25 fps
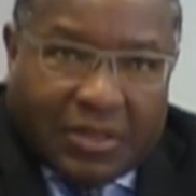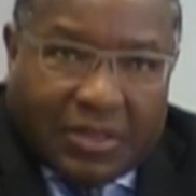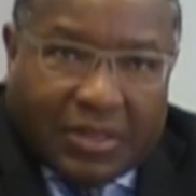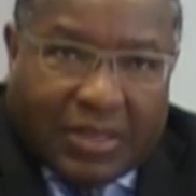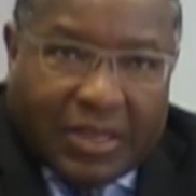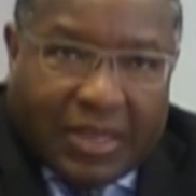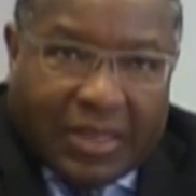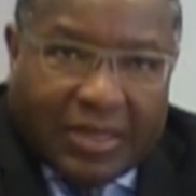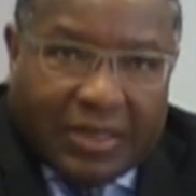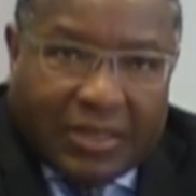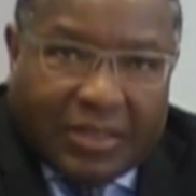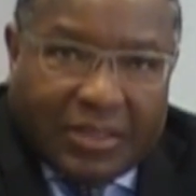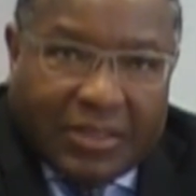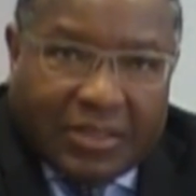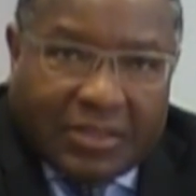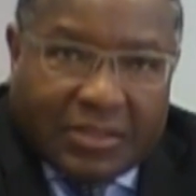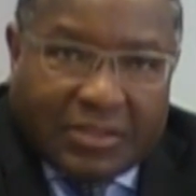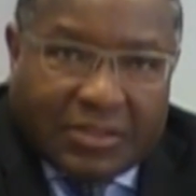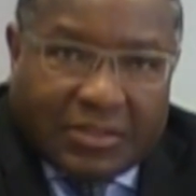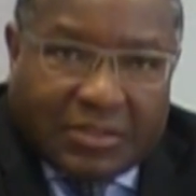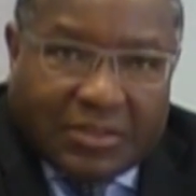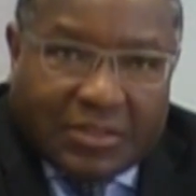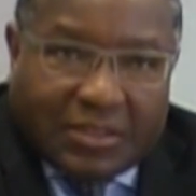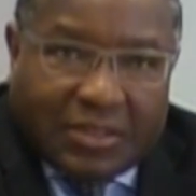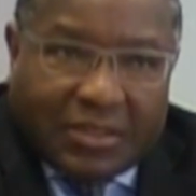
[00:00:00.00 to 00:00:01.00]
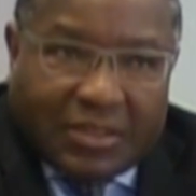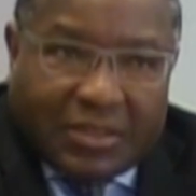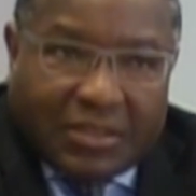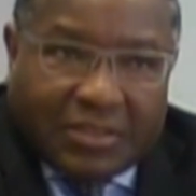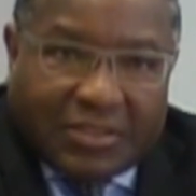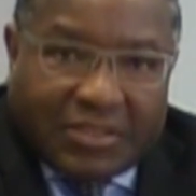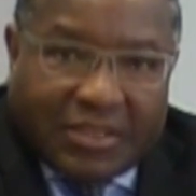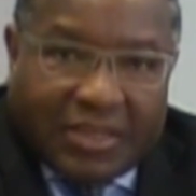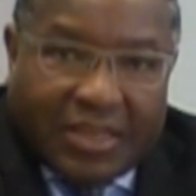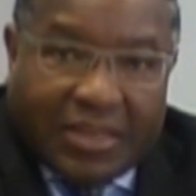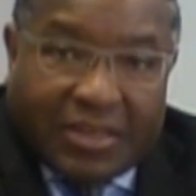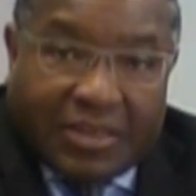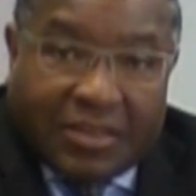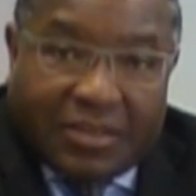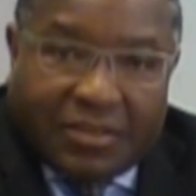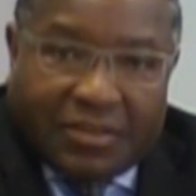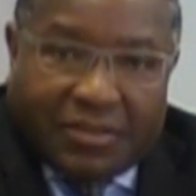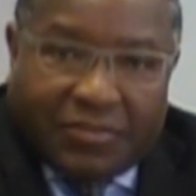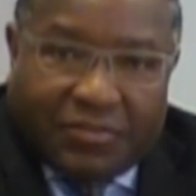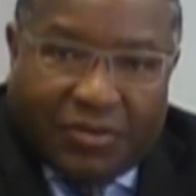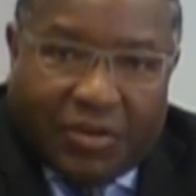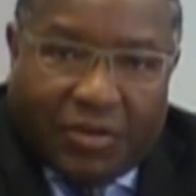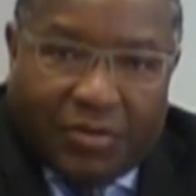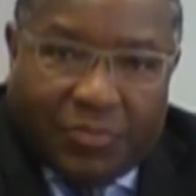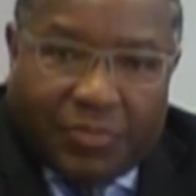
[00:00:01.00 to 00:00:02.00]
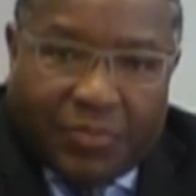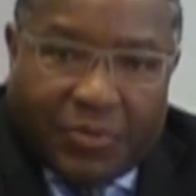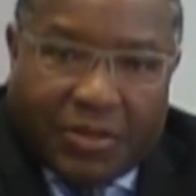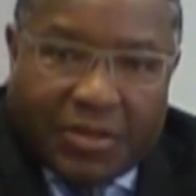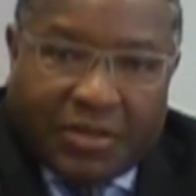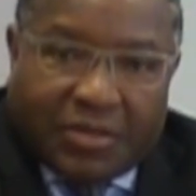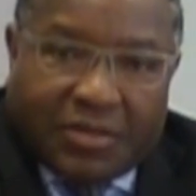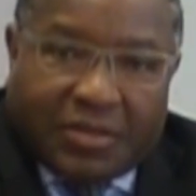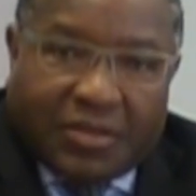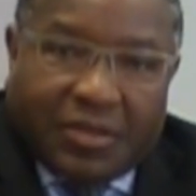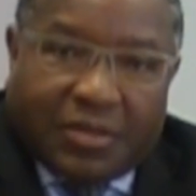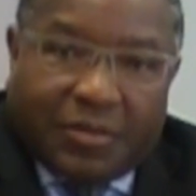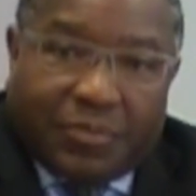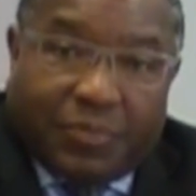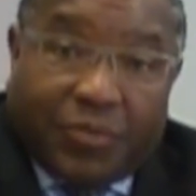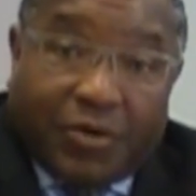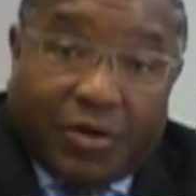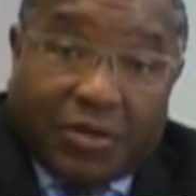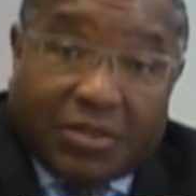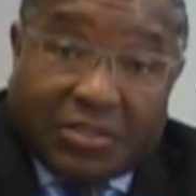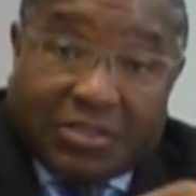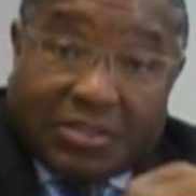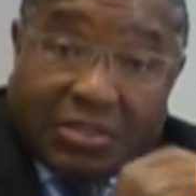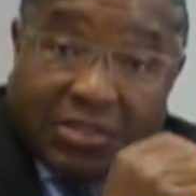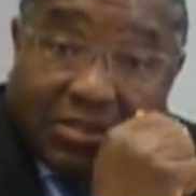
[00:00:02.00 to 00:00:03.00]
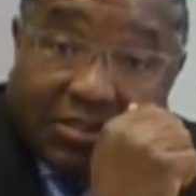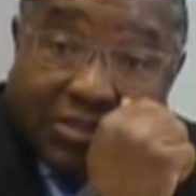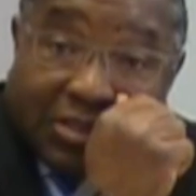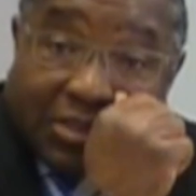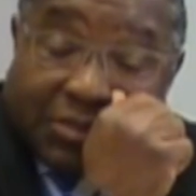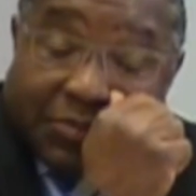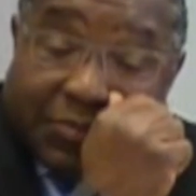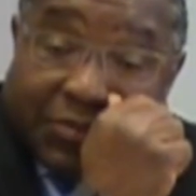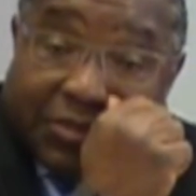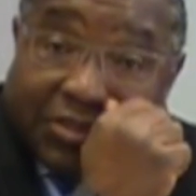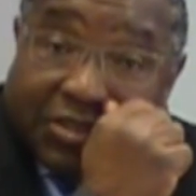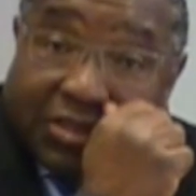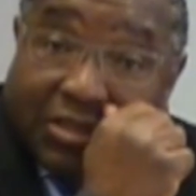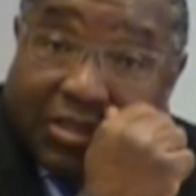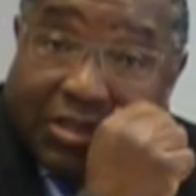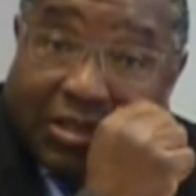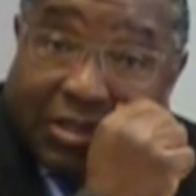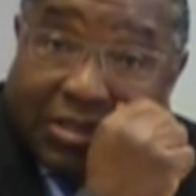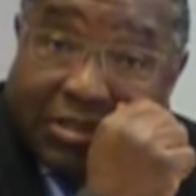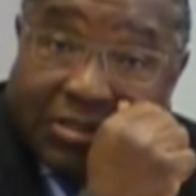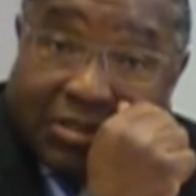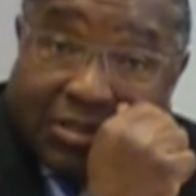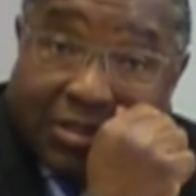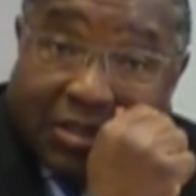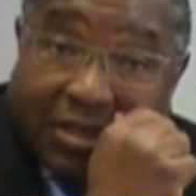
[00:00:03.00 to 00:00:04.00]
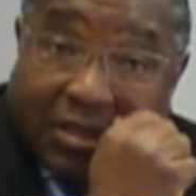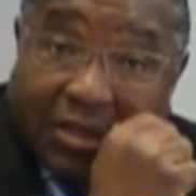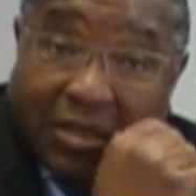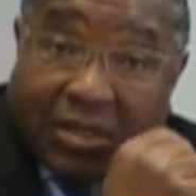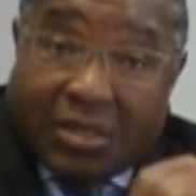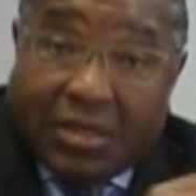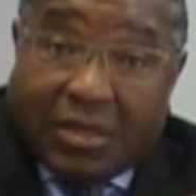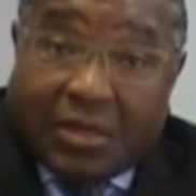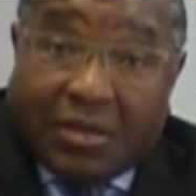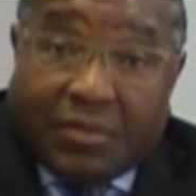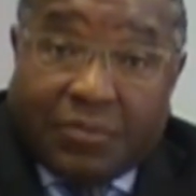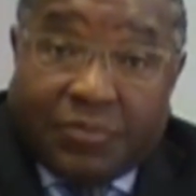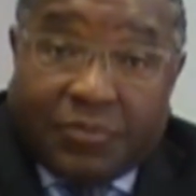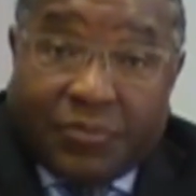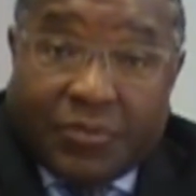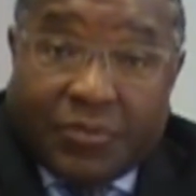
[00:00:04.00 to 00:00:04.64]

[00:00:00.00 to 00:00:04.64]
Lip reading: Canada's trade and development policies, especially as they